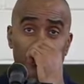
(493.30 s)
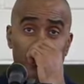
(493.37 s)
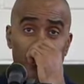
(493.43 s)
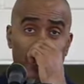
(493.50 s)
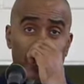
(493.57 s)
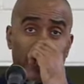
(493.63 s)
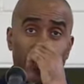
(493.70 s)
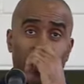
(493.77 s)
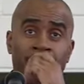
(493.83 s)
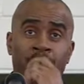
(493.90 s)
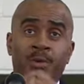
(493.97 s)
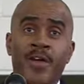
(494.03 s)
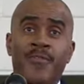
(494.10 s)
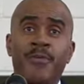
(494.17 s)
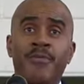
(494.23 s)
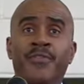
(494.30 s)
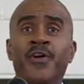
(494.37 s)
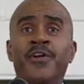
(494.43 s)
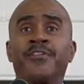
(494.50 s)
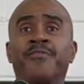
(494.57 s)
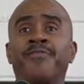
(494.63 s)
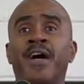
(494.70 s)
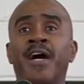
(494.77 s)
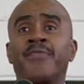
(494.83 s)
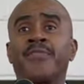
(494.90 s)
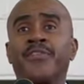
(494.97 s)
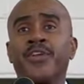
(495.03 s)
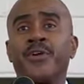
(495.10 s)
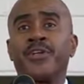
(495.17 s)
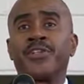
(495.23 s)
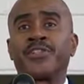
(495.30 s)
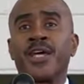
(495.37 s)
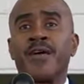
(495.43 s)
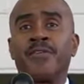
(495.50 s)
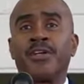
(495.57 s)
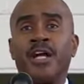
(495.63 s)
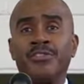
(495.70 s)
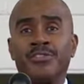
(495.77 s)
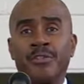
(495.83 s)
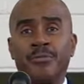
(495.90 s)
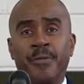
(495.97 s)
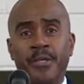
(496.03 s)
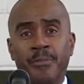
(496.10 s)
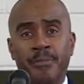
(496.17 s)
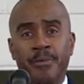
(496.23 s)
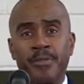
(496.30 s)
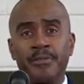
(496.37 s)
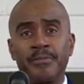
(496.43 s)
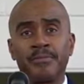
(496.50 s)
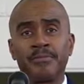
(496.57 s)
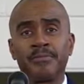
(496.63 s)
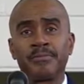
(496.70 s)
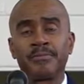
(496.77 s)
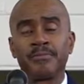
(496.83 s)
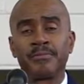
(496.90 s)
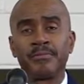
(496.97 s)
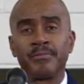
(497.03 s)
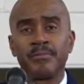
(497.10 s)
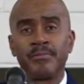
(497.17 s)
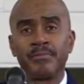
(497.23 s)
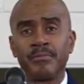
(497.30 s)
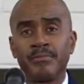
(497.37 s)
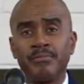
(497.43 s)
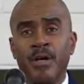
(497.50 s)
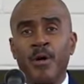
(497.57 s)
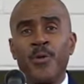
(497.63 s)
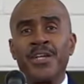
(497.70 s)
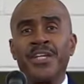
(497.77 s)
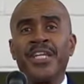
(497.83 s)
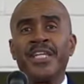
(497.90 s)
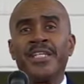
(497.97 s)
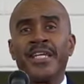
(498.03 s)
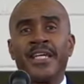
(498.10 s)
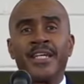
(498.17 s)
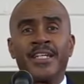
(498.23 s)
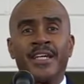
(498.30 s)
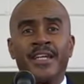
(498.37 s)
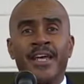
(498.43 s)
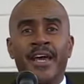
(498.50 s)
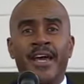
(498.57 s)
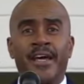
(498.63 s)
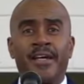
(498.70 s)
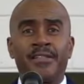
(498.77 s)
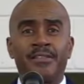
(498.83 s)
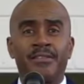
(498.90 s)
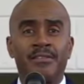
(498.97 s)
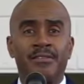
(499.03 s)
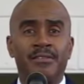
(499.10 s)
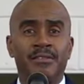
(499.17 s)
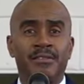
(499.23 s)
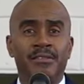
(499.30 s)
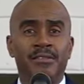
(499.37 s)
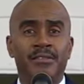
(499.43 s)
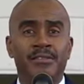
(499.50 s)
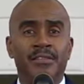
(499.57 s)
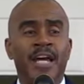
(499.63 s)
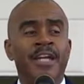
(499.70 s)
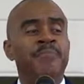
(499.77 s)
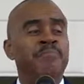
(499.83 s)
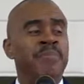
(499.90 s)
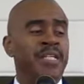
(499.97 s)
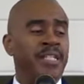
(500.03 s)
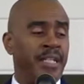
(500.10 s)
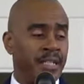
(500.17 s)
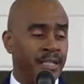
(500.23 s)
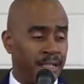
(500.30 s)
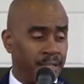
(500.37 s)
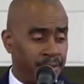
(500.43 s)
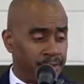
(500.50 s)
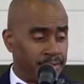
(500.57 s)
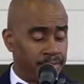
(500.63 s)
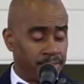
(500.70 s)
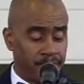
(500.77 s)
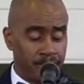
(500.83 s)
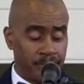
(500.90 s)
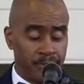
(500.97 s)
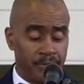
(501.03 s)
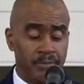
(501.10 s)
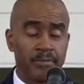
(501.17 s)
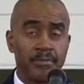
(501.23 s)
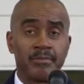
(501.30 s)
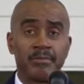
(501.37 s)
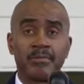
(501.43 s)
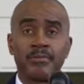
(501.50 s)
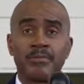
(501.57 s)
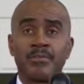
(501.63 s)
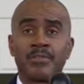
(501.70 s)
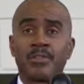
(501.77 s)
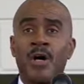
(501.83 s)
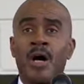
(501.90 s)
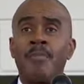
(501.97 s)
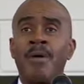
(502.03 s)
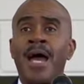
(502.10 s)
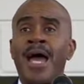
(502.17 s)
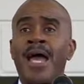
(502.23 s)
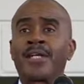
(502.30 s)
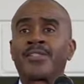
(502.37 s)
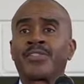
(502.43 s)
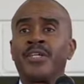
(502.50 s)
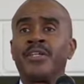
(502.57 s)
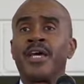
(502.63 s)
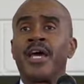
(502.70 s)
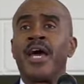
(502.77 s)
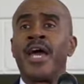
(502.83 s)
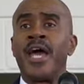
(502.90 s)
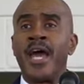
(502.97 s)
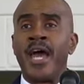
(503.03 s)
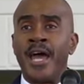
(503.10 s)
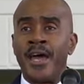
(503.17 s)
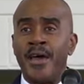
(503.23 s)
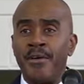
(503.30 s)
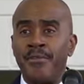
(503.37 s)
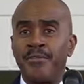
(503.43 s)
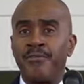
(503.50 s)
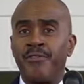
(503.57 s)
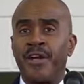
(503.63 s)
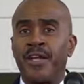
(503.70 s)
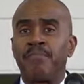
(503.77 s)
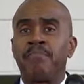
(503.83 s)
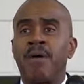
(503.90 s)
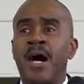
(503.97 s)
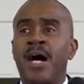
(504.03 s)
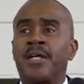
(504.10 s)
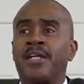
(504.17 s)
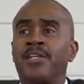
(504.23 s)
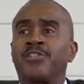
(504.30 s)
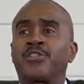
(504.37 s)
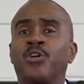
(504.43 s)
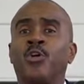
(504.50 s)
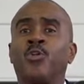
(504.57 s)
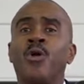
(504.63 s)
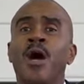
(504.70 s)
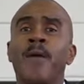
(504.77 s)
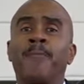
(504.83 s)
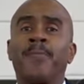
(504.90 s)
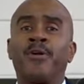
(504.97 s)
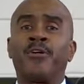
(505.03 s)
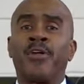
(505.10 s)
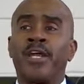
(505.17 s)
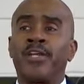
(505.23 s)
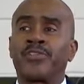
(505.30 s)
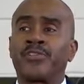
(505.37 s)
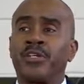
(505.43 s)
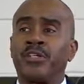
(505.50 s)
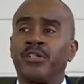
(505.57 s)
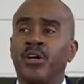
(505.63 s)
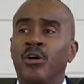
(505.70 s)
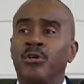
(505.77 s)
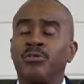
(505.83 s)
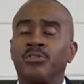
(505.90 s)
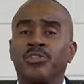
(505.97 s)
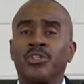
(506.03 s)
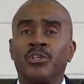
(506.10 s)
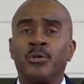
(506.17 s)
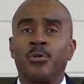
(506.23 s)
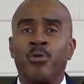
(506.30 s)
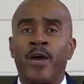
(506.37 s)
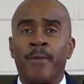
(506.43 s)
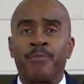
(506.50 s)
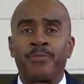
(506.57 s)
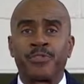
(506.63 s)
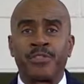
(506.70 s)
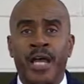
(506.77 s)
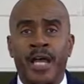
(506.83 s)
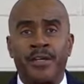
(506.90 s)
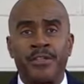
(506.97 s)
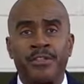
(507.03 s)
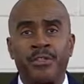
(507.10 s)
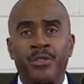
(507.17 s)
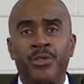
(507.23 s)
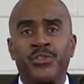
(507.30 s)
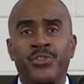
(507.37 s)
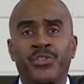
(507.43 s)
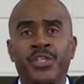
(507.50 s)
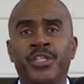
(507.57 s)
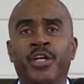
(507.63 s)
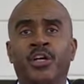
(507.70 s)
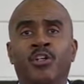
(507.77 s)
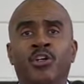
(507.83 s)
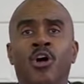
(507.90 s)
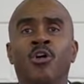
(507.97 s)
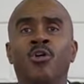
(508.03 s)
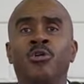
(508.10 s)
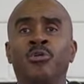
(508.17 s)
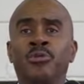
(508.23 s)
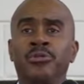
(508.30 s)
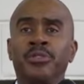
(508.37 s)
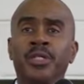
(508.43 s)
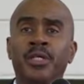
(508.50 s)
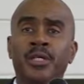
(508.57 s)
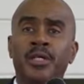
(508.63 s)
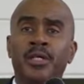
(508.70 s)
we can get anywhere from 35 to 3,700 people. But we need to get in there immediately. So I'm asking everybody's cooperation. Go to the website and you'll see the goal